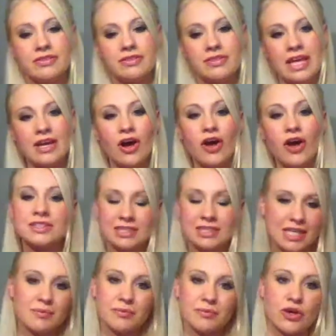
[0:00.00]
they all
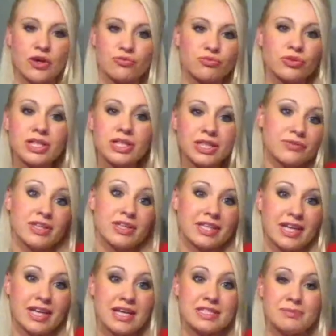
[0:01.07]
seemed like really, really
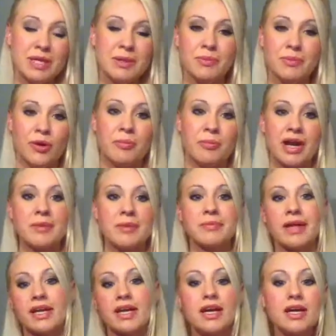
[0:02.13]
nice people, but I'm
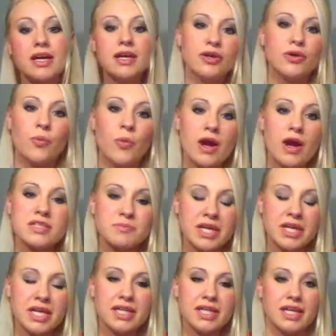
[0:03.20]
like, where's
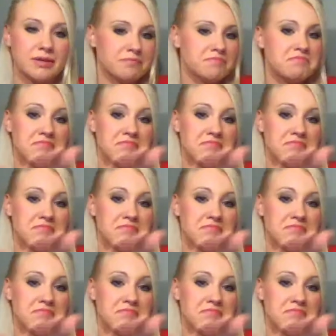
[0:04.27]
Peely?